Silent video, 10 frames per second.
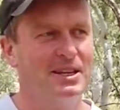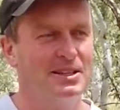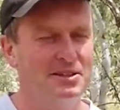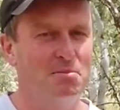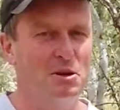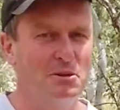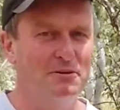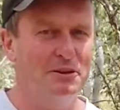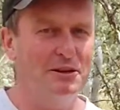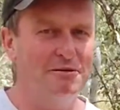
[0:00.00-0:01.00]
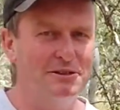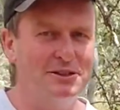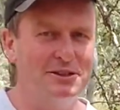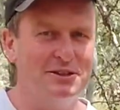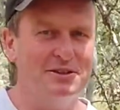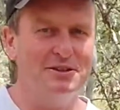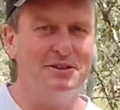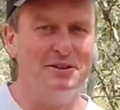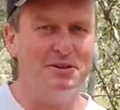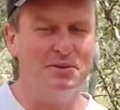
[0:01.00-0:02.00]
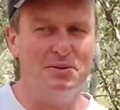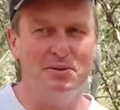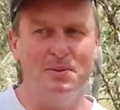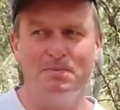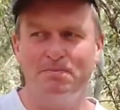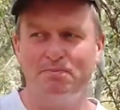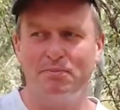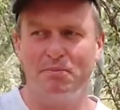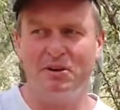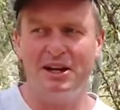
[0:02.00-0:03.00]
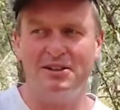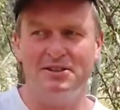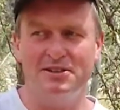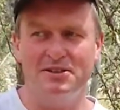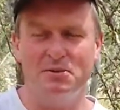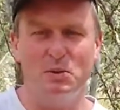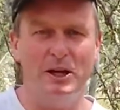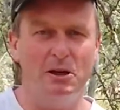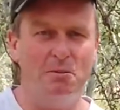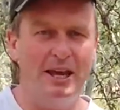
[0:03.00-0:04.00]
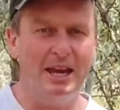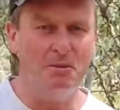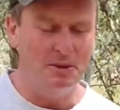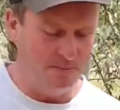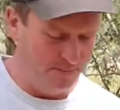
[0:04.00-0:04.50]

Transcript: Some people are very resistant to practices that will help the habit.